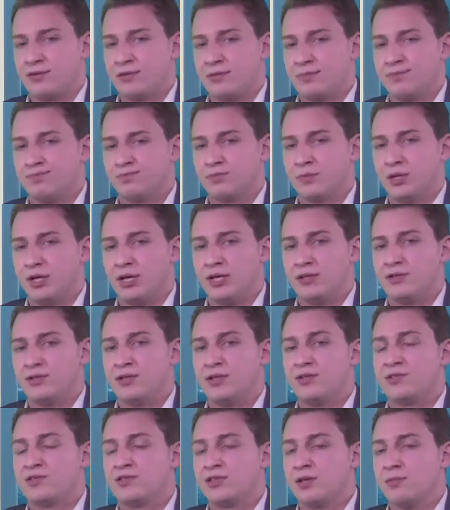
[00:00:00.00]
And in
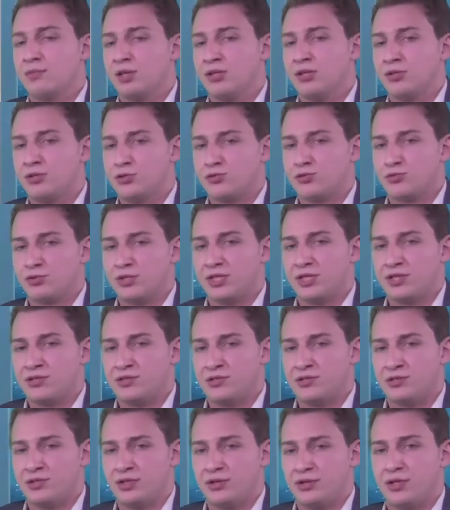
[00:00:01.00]
some industries,
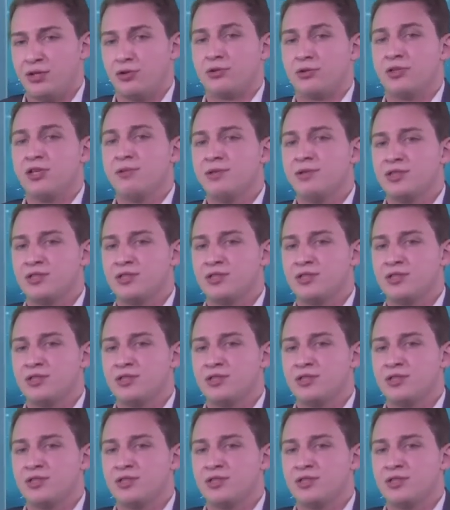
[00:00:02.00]
they're limited.